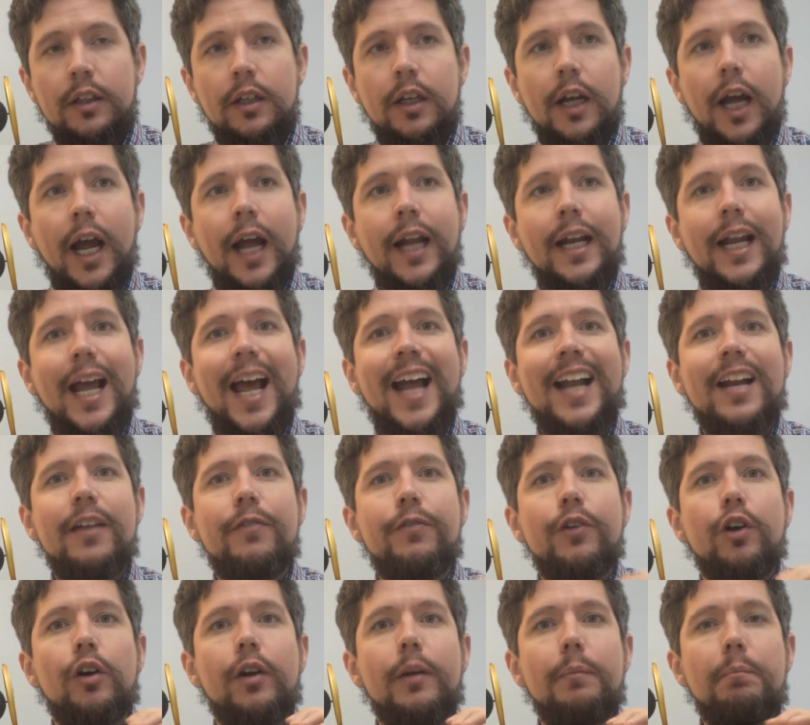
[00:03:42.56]
And
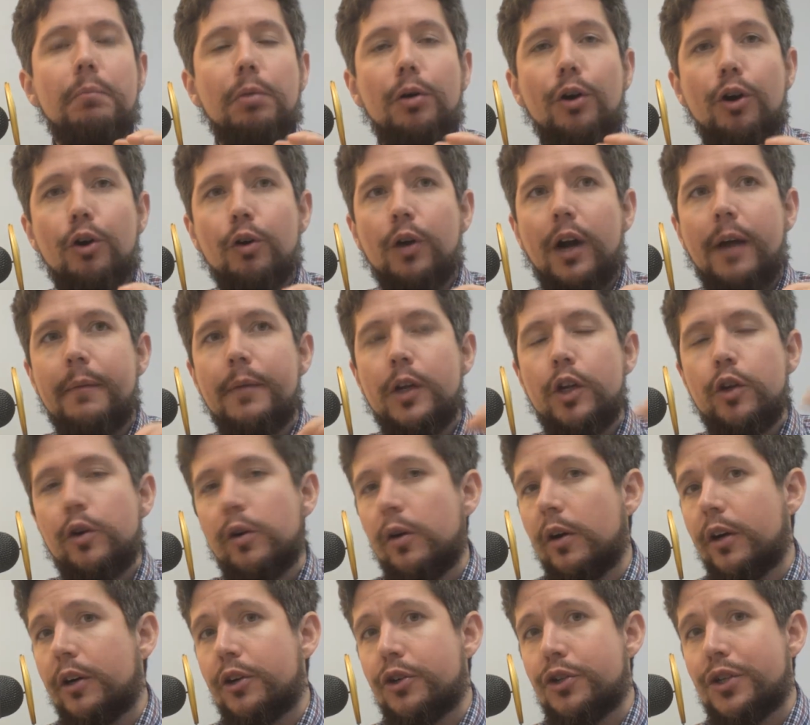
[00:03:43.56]
if you're in programming, you
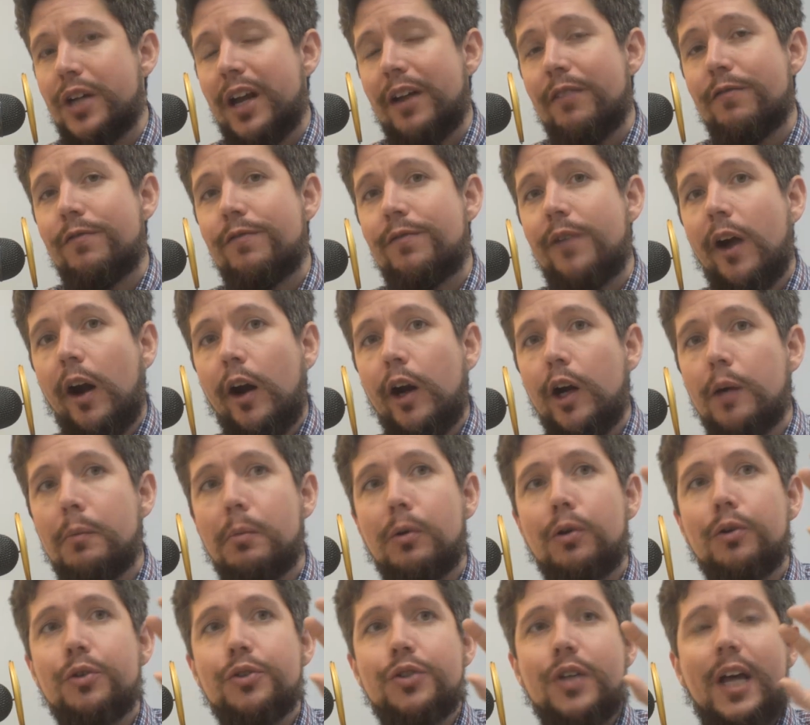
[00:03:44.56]
understand
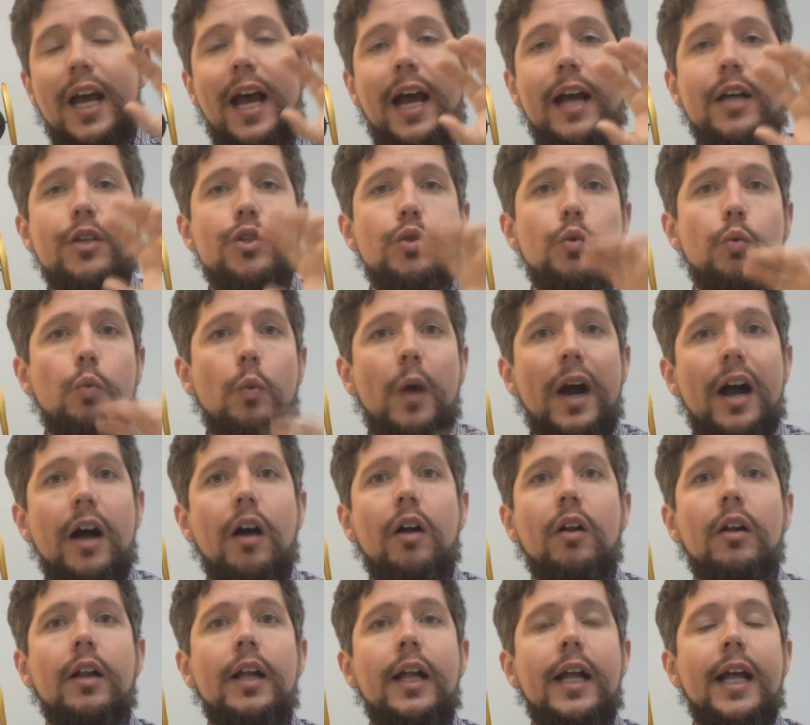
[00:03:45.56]
variables as
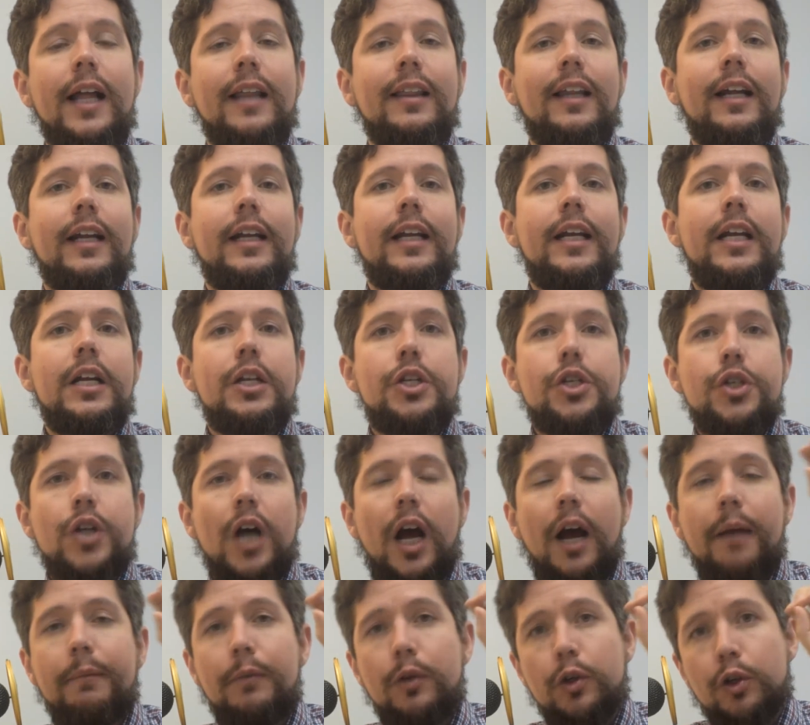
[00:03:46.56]
well, that each
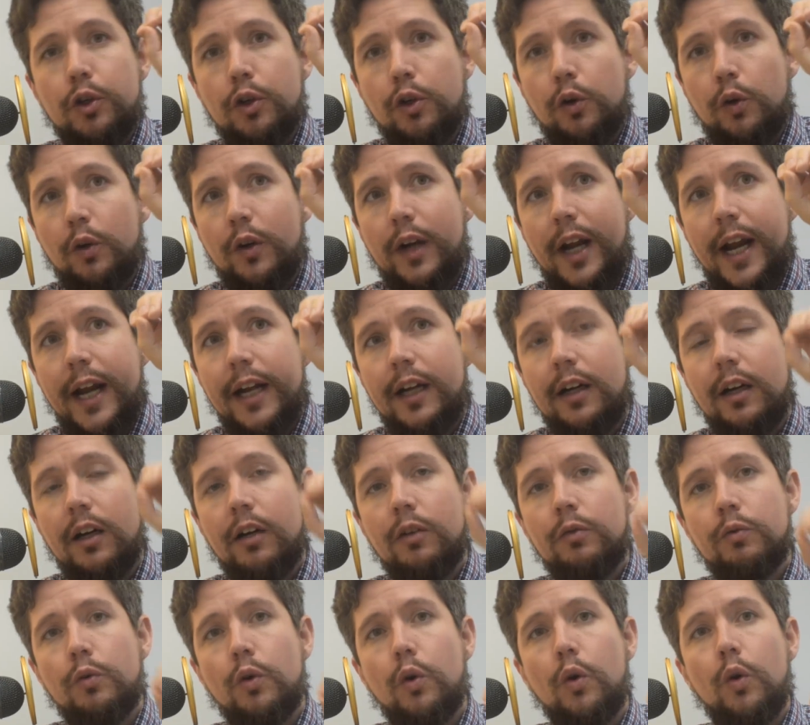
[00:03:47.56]
time you create a
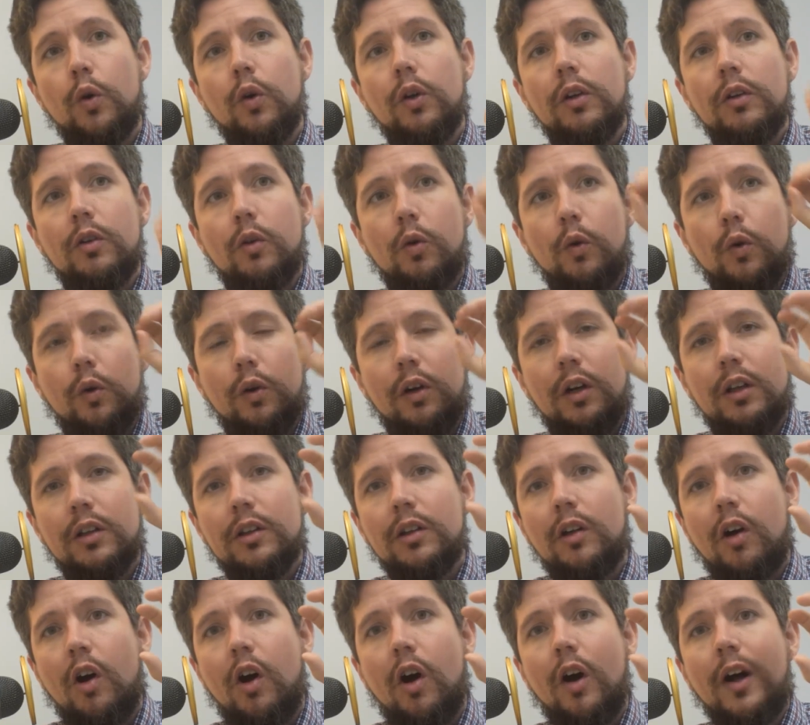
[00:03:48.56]
rule or a
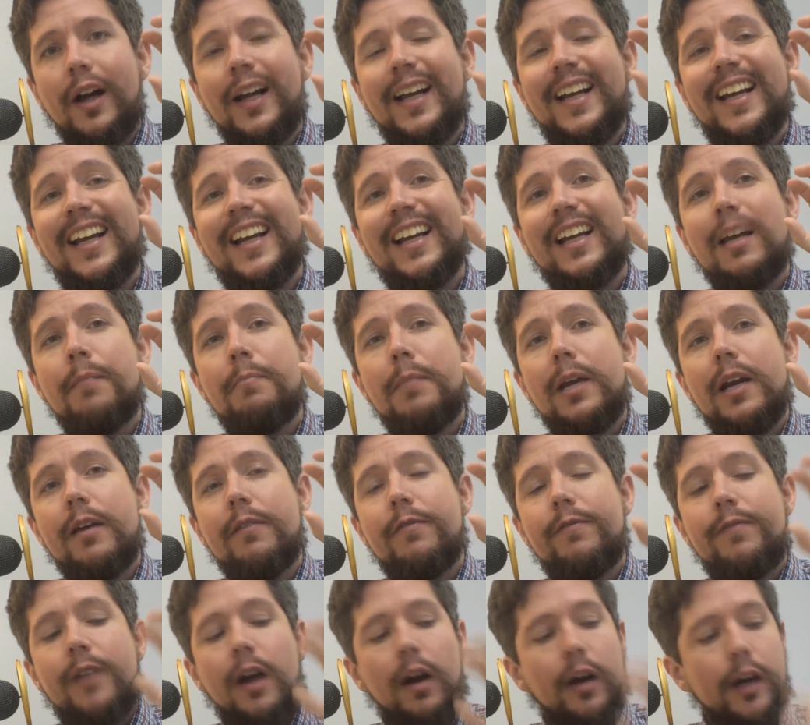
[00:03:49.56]
law, it can be a
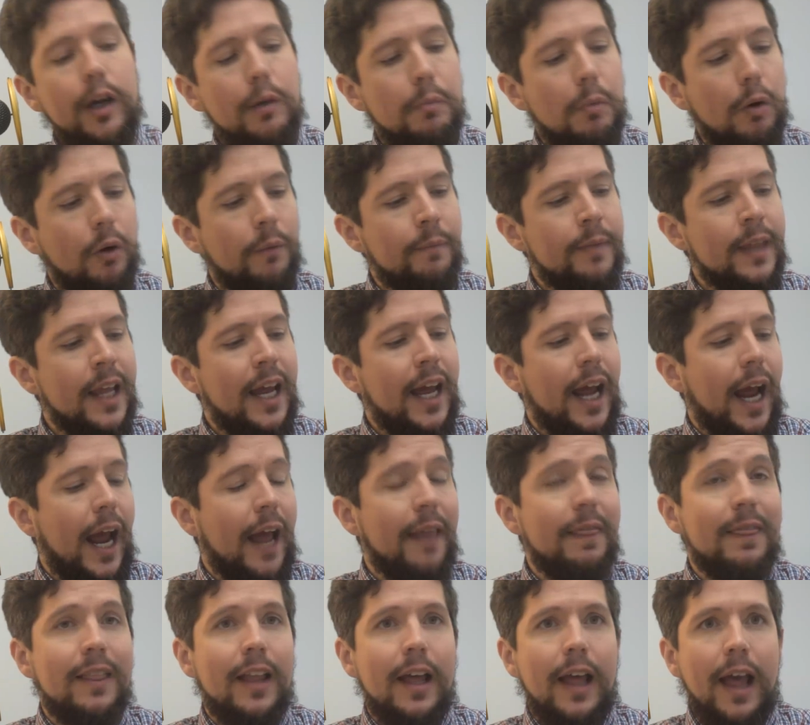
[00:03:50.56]
variable.
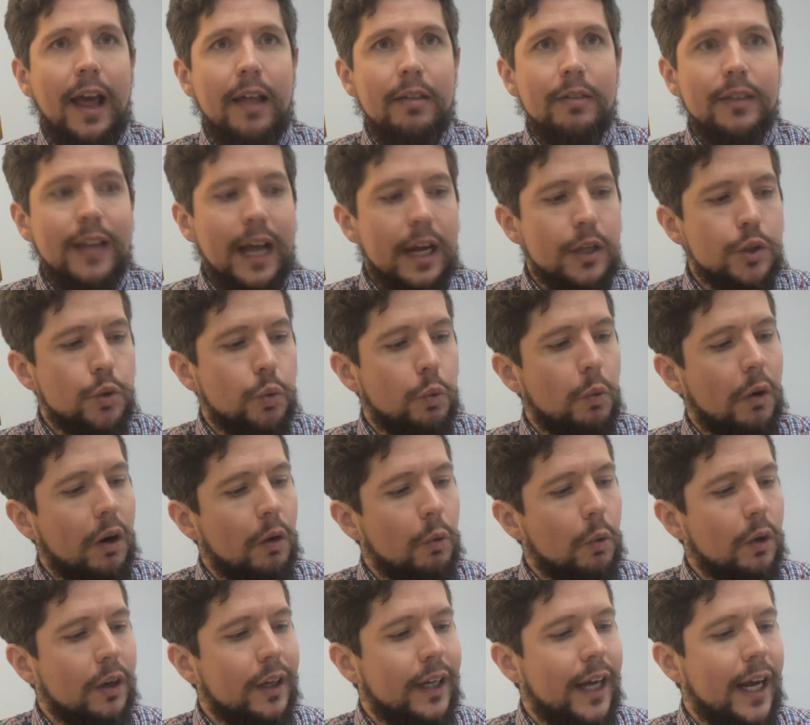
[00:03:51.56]
And that's where
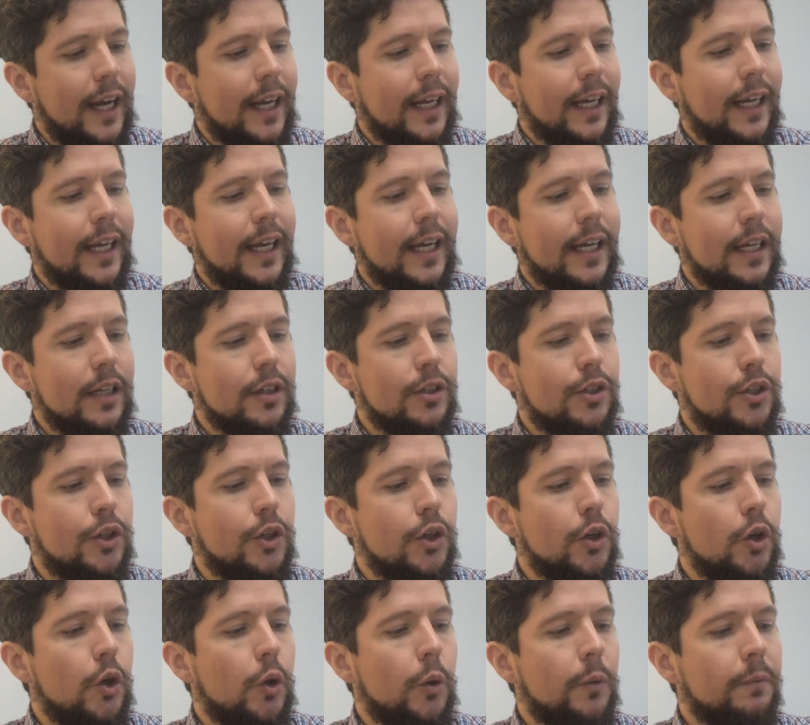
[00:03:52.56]
we're getting
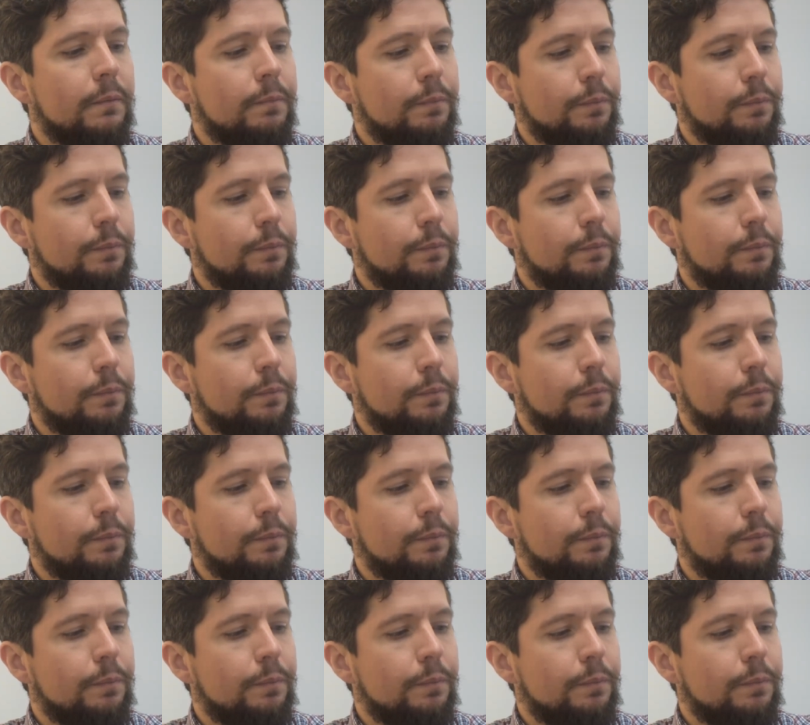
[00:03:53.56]
into